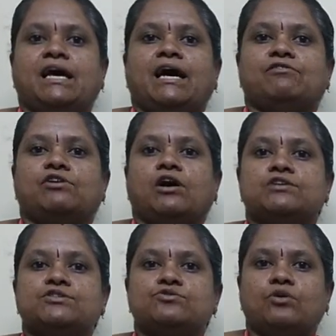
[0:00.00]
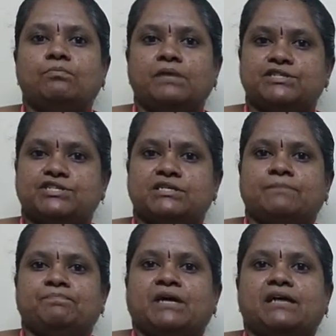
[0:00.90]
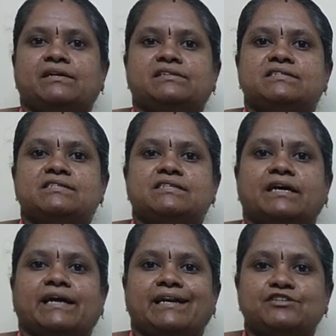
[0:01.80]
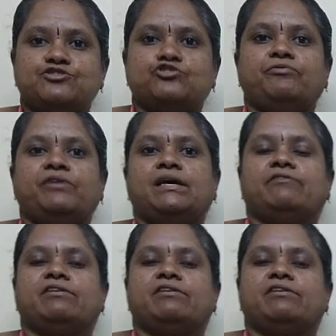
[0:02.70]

have caused so much, and this is a catastrophic